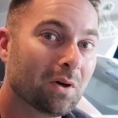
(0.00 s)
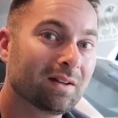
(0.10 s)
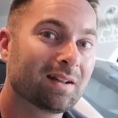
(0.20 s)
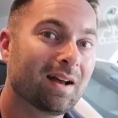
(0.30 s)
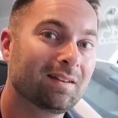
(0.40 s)

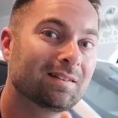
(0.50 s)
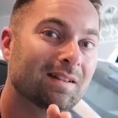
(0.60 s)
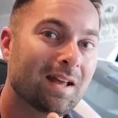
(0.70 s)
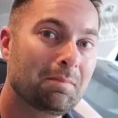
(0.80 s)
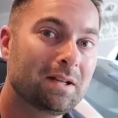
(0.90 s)
But guys,
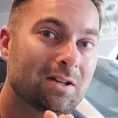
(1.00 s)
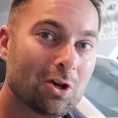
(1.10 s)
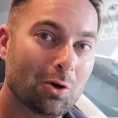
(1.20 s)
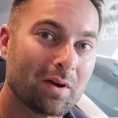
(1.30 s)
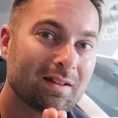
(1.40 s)
let me
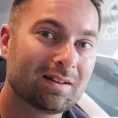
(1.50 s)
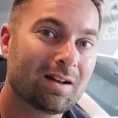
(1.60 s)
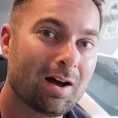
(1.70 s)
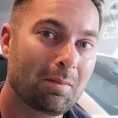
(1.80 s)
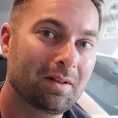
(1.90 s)
know in the
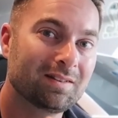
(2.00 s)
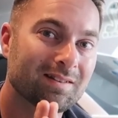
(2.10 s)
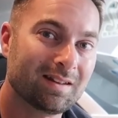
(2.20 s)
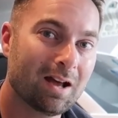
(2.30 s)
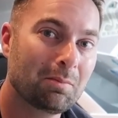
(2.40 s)
comments
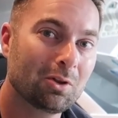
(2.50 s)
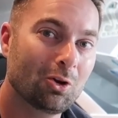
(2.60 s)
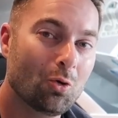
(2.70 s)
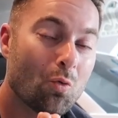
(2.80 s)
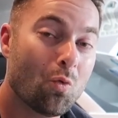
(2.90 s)
down
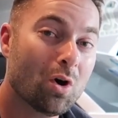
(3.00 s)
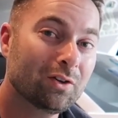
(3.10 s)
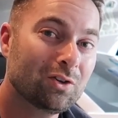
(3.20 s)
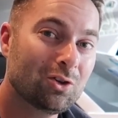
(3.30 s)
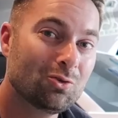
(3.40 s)
below,
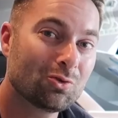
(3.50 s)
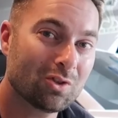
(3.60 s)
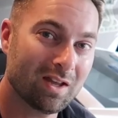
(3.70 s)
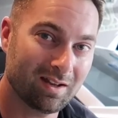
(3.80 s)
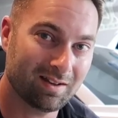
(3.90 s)
what do you
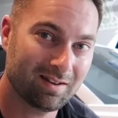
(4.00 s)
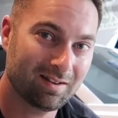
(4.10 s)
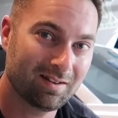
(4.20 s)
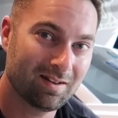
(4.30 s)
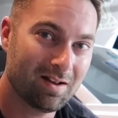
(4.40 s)
think
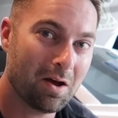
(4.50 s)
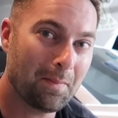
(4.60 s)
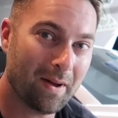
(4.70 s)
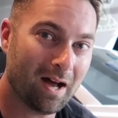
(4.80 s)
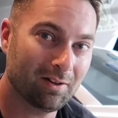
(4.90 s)

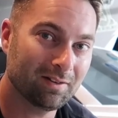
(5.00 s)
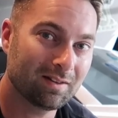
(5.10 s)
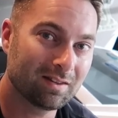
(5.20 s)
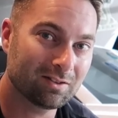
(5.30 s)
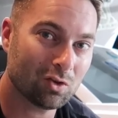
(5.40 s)

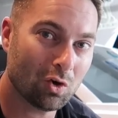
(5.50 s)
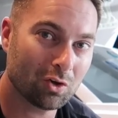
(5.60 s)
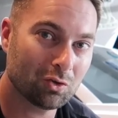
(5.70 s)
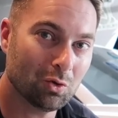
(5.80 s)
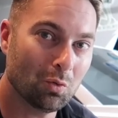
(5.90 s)
about this
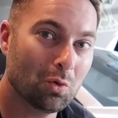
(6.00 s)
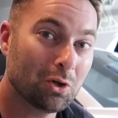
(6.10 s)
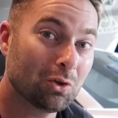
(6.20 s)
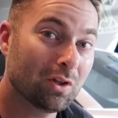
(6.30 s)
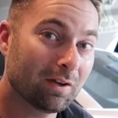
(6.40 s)
article? What
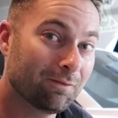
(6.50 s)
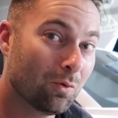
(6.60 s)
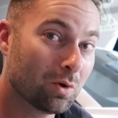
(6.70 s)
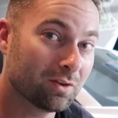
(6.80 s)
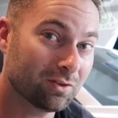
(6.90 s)
do you think
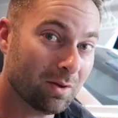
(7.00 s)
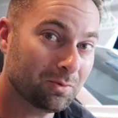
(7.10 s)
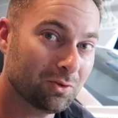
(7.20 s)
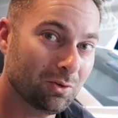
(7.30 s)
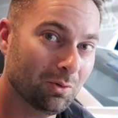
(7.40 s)
Ford is
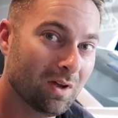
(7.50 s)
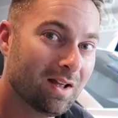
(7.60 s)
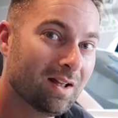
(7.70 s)
up to?